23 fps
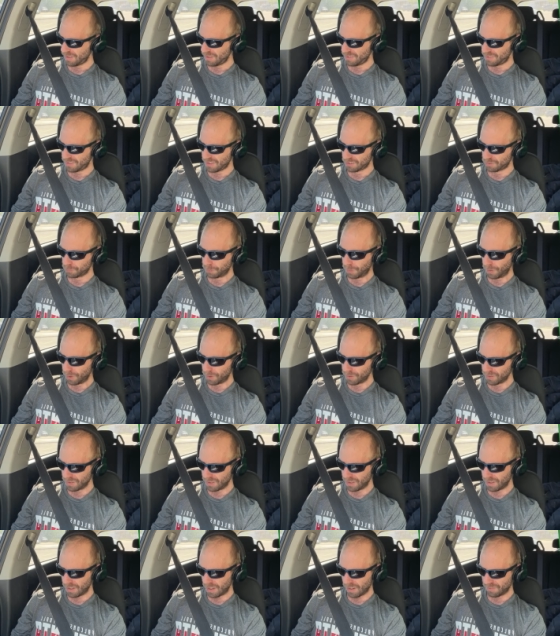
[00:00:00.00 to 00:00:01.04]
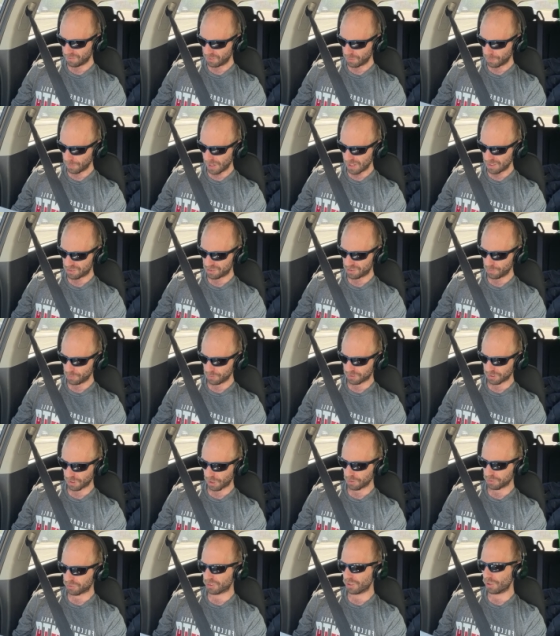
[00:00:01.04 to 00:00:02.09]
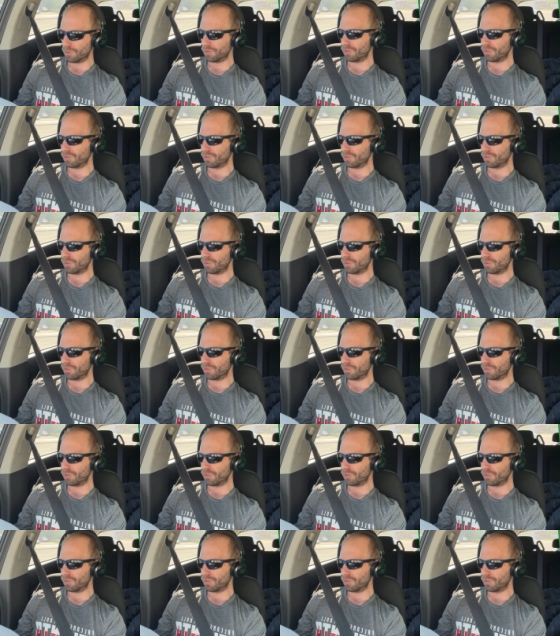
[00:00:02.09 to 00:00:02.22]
this pertinent information was also